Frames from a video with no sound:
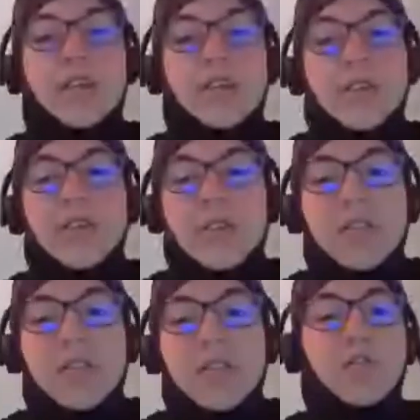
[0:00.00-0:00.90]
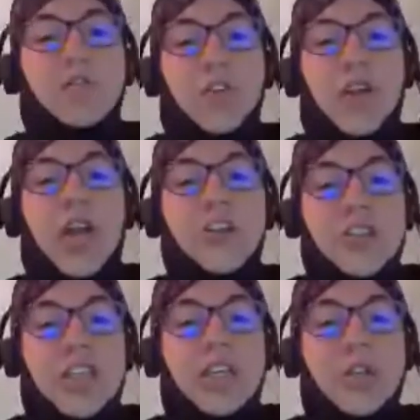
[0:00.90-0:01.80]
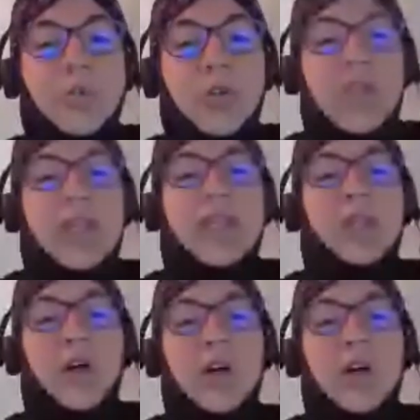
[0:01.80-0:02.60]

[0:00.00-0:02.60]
intended for large scalable and